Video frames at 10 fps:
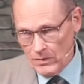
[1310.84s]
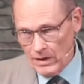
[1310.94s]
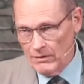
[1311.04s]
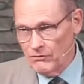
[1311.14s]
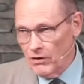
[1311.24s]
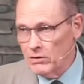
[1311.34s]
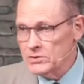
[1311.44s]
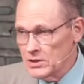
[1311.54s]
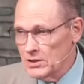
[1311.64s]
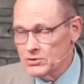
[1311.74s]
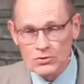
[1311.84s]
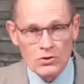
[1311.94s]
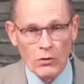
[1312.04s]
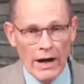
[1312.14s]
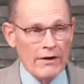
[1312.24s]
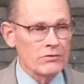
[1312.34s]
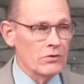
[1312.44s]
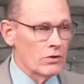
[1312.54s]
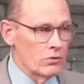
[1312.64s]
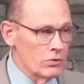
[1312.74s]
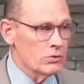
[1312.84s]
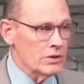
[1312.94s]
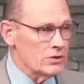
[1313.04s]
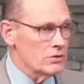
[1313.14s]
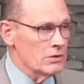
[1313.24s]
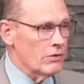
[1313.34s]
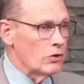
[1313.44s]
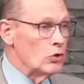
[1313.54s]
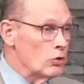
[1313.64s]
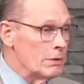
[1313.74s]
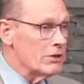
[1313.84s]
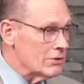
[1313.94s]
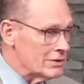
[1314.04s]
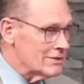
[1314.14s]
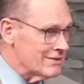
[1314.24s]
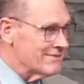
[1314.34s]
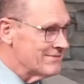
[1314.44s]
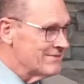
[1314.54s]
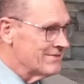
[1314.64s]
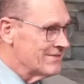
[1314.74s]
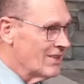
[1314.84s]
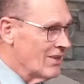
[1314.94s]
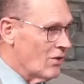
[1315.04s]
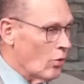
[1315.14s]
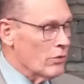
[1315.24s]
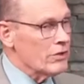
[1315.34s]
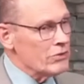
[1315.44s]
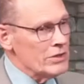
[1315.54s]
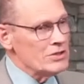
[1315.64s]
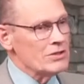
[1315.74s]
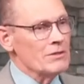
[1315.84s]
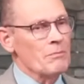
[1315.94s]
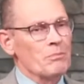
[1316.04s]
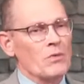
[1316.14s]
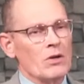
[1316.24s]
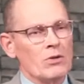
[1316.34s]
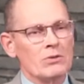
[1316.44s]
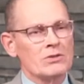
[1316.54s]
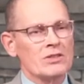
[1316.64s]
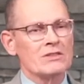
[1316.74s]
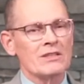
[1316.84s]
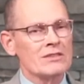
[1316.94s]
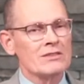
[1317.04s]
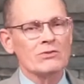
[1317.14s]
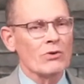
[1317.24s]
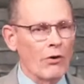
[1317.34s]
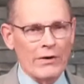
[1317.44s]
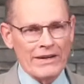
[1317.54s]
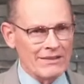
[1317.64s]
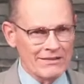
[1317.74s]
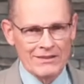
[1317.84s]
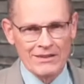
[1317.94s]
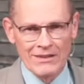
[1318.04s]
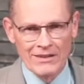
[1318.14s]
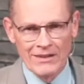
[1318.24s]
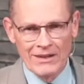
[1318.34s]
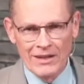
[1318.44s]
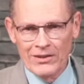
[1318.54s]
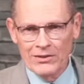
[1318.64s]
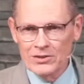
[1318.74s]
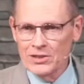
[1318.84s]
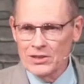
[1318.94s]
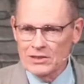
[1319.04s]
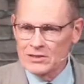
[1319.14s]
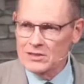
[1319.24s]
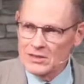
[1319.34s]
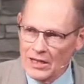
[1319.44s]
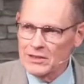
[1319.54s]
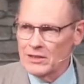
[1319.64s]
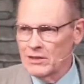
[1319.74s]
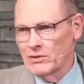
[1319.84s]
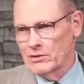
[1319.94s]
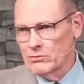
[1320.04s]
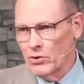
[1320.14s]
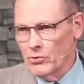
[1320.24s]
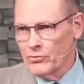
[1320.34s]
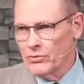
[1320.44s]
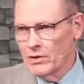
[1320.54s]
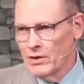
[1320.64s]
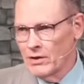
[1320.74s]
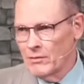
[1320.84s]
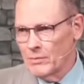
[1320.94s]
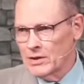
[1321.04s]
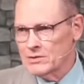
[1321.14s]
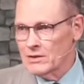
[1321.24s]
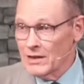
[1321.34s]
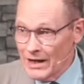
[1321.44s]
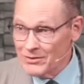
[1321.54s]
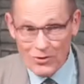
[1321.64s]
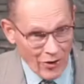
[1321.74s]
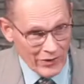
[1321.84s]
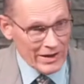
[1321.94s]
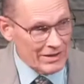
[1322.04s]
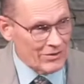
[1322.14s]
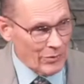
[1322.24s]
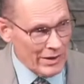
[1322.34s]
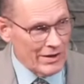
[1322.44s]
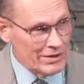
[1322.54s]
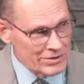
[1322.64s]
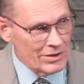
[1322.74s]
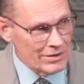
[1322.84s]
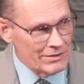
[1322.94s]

And false teachers go after the new Christian, the newbie Christian, or the Christian who just isn't growing. He or she is stunted in their growth because they're not growing the way they should.